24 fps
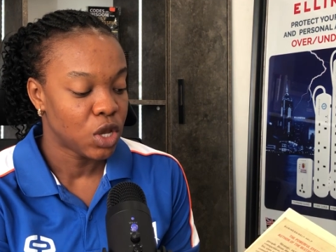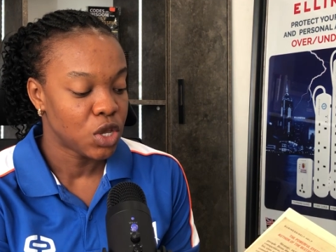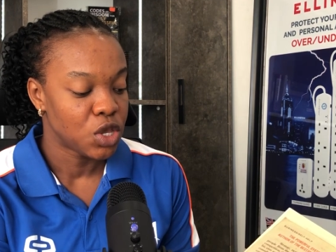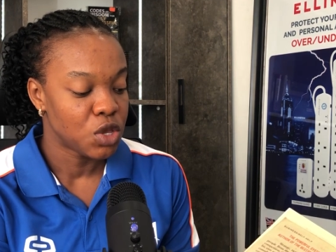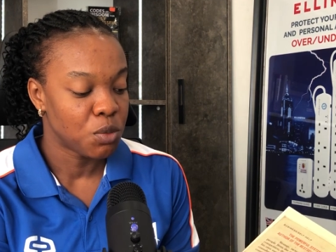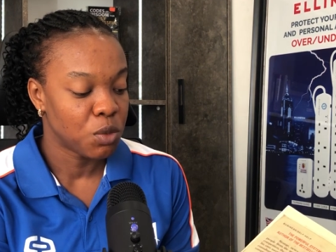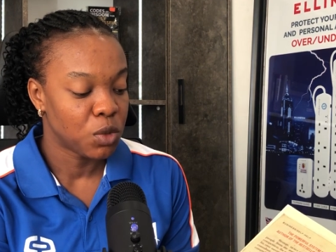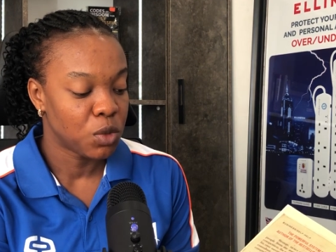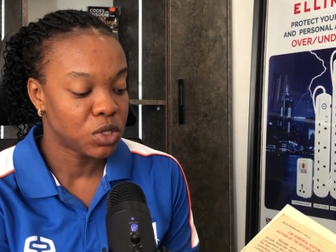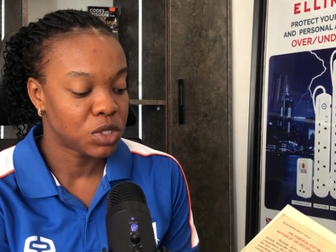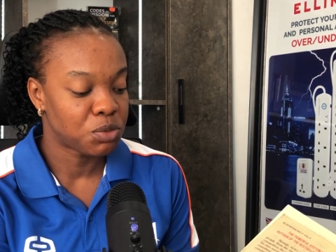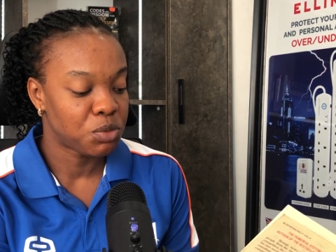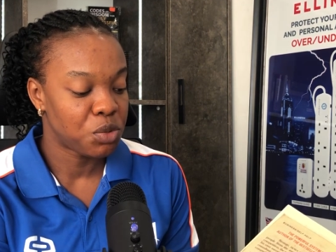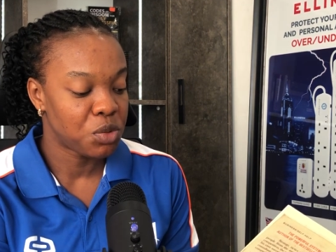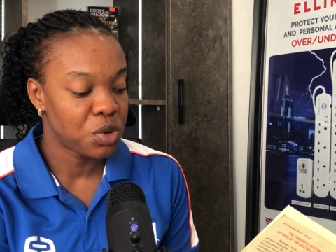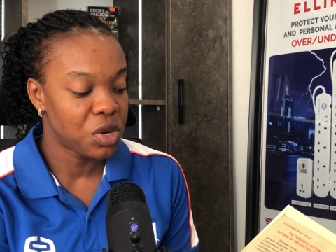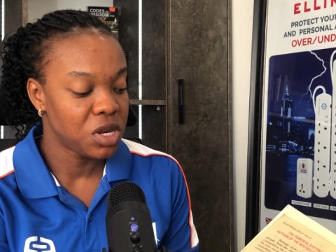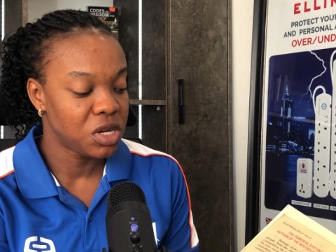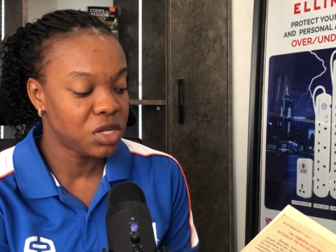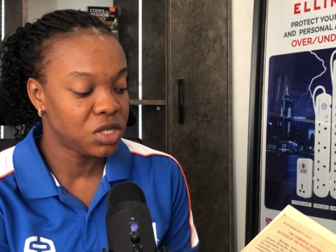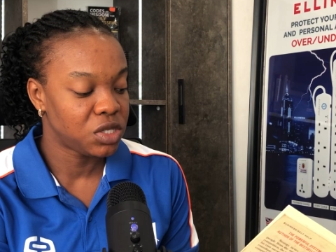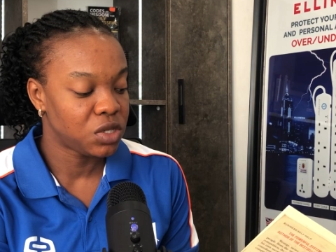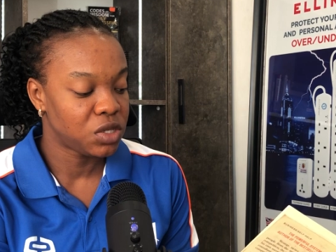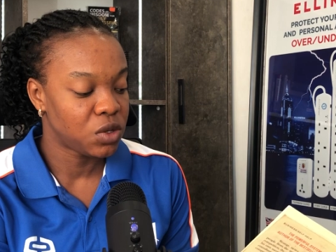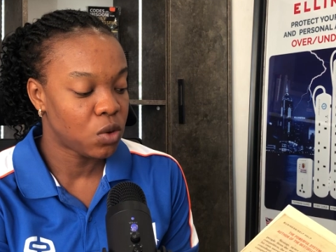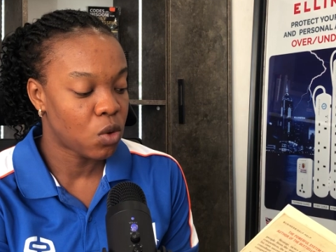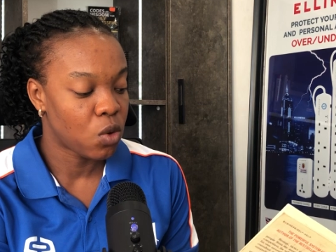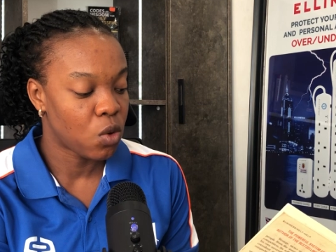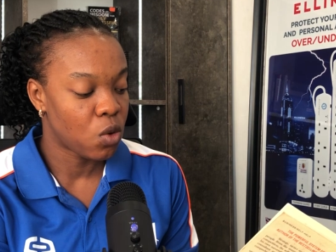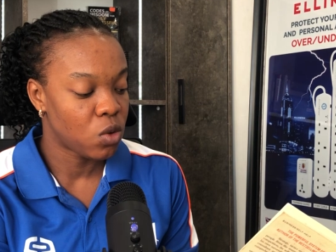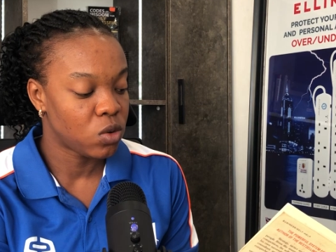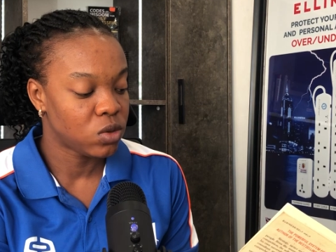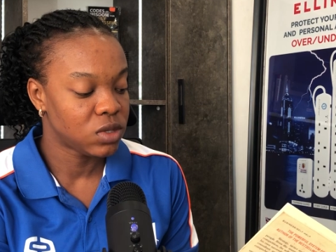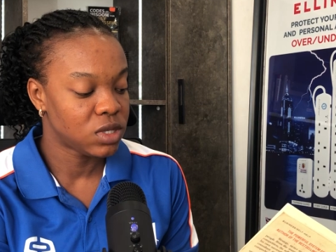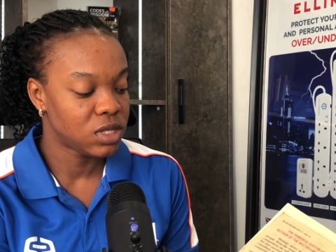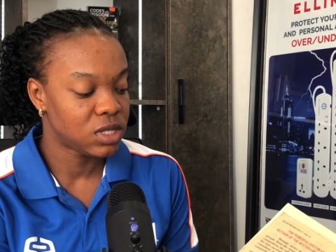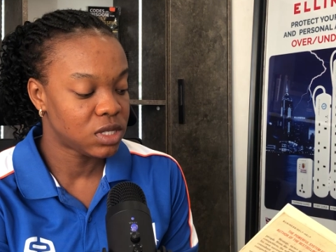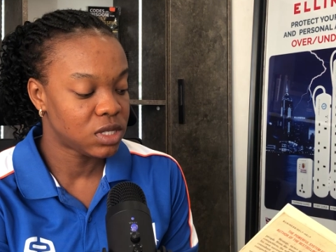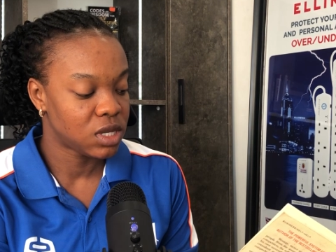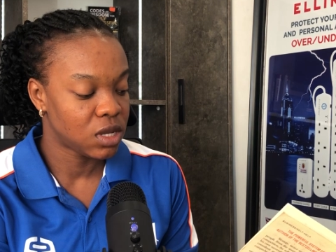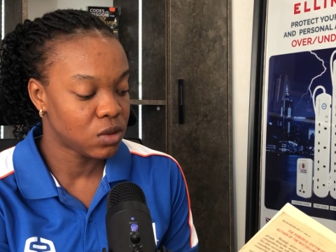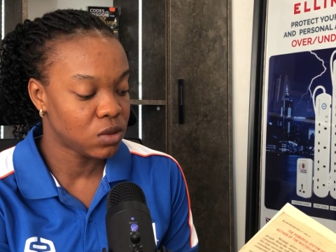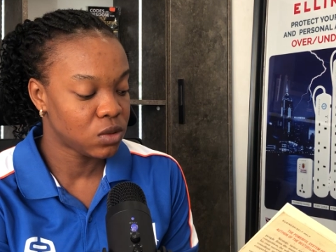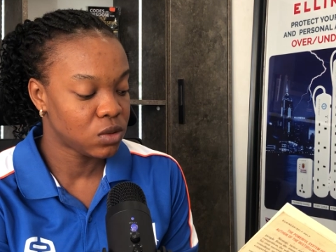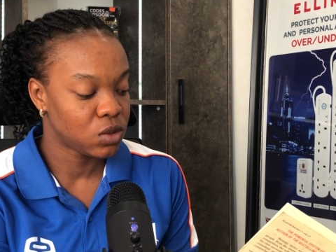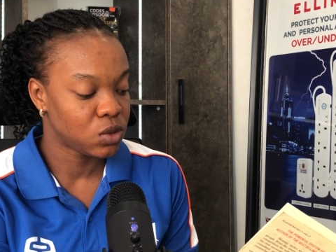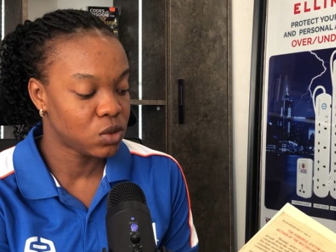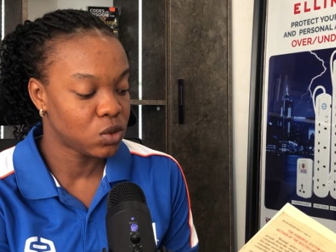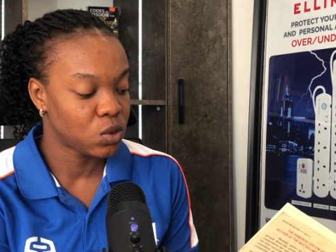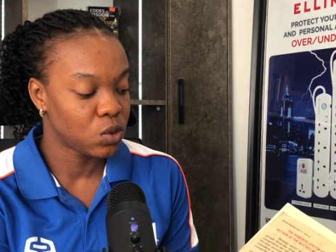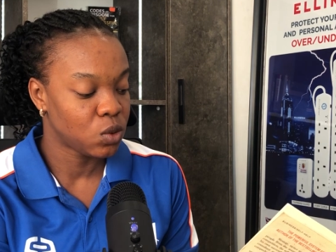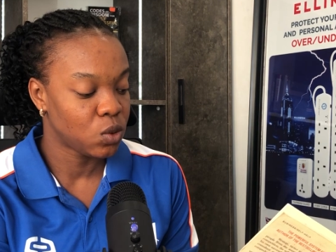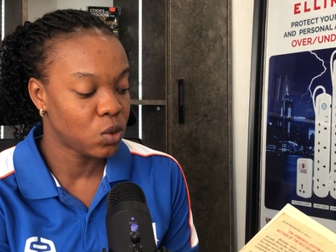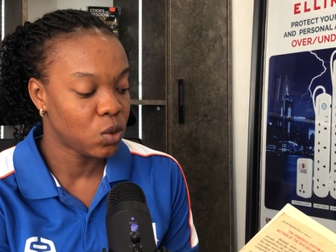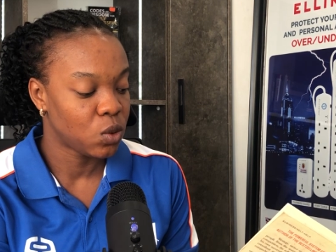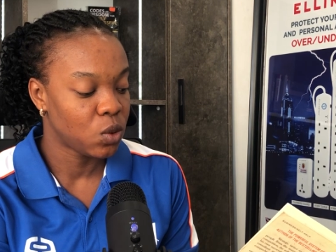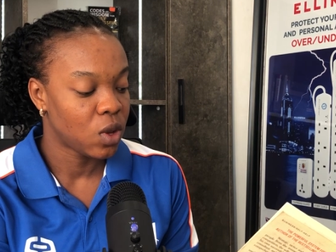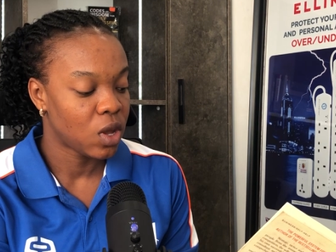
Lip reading: you must bring the whole sale to